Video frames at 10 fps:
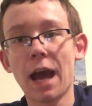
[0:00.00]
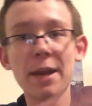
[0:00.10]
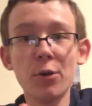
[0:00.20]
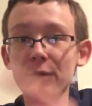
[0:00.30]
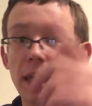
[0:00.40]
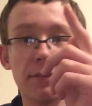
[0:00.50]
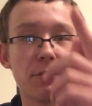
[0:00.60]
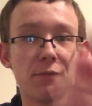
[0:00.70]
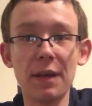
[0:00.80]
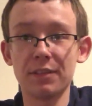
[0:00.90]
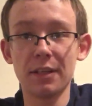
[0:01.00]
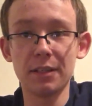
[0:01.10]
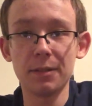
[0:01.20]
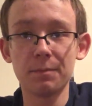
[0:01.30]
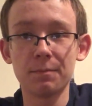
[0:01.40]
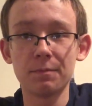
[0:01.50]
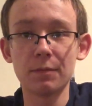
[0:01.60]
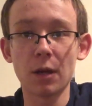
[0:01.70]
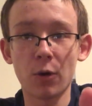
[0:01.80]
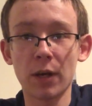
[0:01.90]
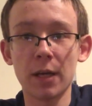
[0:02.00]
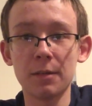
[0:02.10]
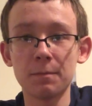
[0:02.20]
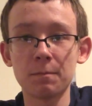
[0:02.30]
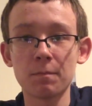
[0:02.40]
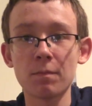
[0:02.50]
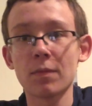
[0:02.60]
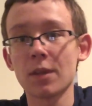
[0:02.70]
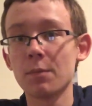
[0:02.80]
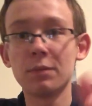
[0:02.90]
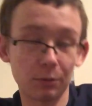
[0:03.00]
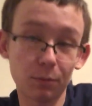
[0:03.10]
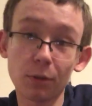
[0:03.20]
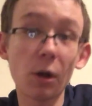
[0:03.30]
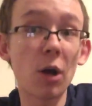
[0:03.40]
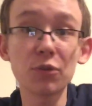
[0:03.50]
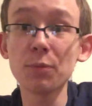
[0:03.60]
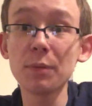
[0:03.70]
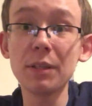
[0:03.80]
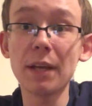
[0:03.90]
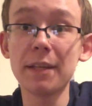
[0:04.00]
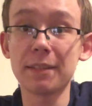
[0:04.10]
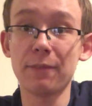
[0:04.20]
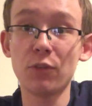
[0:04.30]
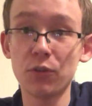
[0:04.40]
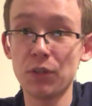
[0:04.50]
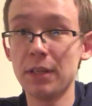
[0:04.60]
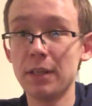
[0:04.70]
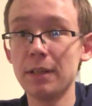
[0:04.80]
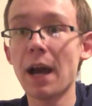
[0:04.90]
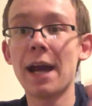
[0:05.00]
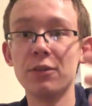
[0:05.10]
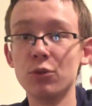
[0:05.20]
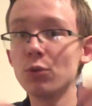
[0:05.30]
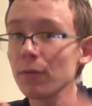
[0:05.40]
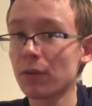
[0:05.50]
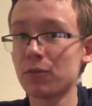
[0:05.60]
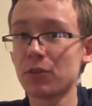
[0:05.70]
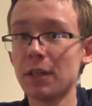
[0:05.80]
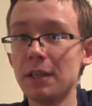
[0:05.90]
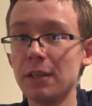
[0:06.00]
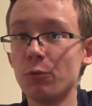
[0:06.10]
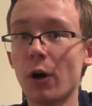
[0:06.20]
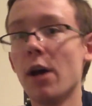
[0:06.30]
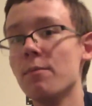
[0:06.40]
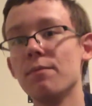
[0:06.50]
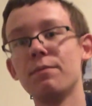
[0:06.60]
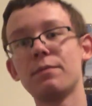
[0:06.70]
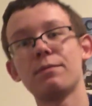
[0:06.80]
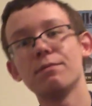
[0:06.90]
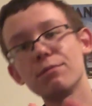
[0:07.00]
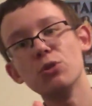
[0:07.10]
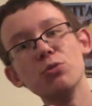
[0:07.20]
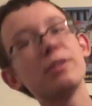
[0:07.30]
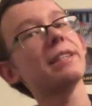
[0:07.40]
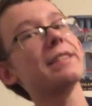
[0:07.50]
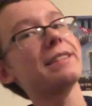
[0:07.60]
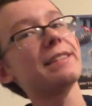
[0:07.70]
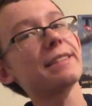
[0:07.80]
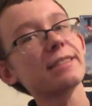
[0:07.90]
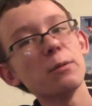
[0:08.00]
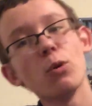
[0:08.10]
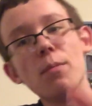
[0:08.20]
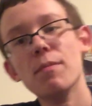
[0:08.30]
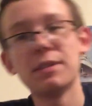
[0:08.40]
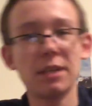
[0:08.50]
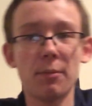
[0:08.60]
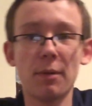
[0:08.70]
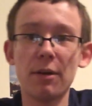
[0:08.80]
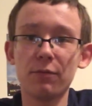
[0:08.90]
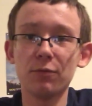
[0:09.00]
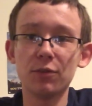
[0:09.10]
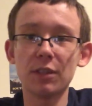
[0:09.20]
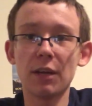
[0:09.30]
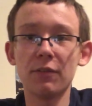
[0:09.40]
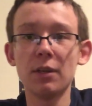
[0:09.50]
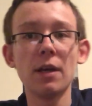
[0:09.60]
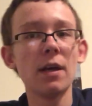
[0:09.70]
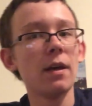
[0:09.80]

I know they have the Face ID, okay? But it would also be nice to have Touch ID. I do love Touch ID as well. I do somewhat miss out my iPhone 7.